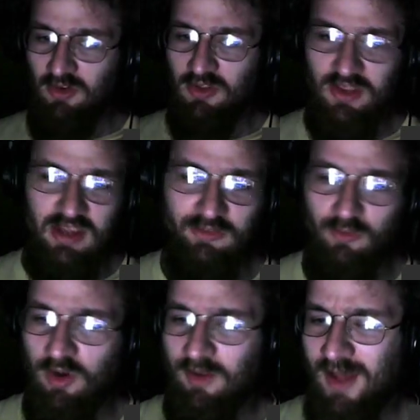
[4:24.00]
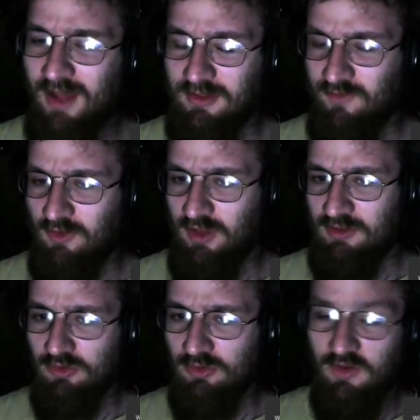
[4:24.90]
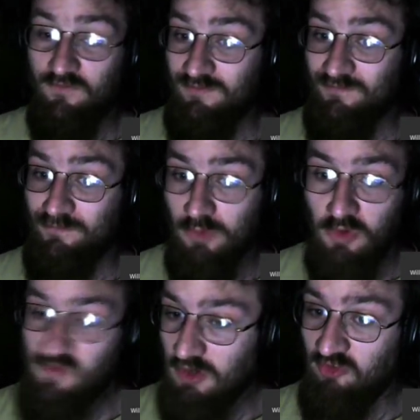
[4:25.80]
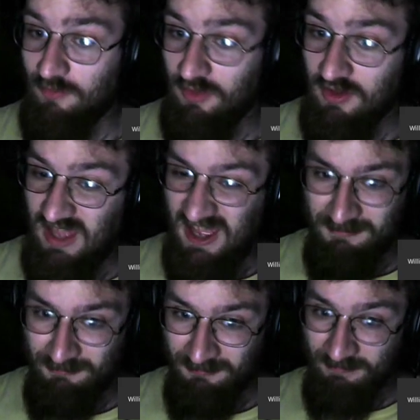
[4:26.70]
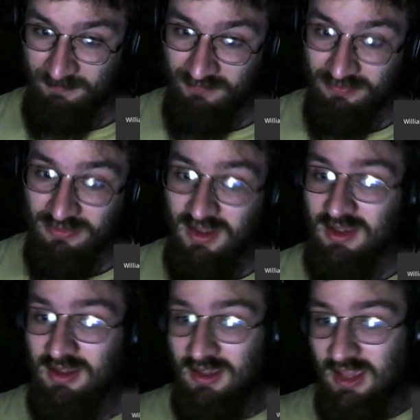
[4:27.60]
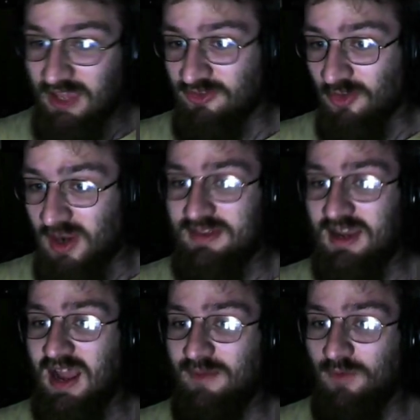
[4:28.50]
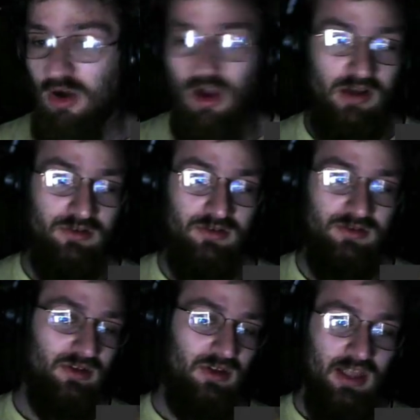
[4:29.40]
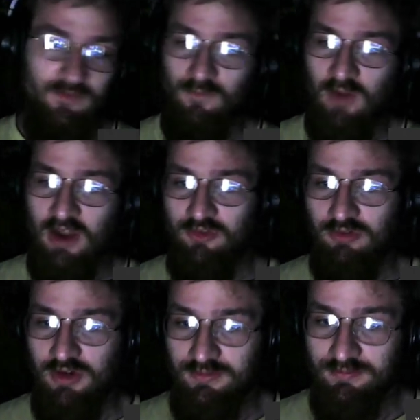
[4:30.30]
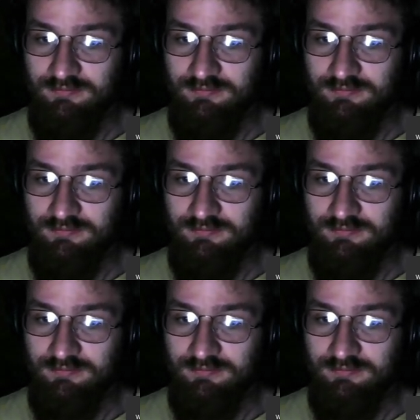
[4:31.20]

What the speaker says: the only thing you have to worry about is if you're like doing a movie or something like that, is the wait time on rendering.